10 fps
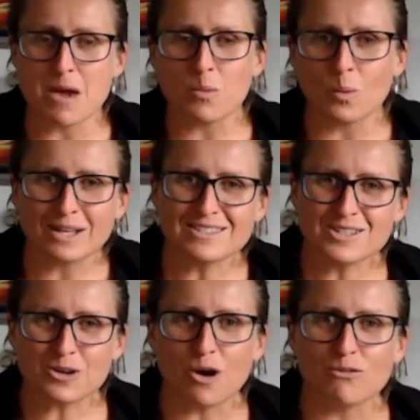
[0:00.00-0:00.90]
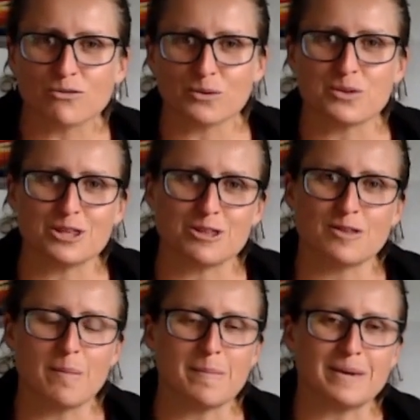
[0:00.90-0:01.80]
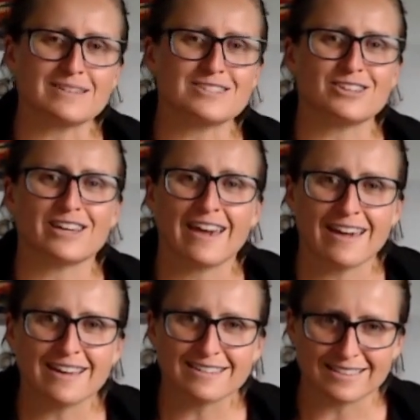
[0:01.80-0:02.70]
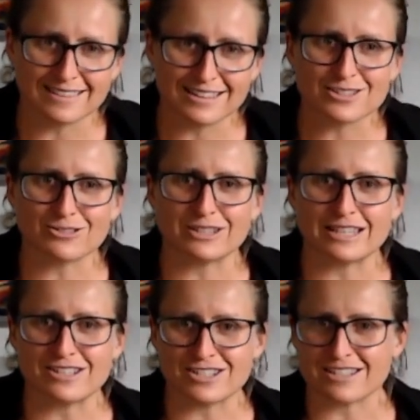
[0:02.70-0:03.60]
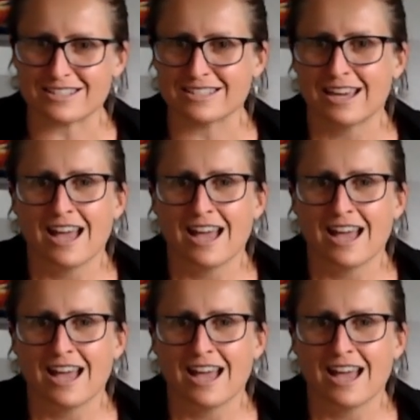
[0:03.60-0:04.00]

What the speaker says: And once you're confident with your Thermomix, you can literally just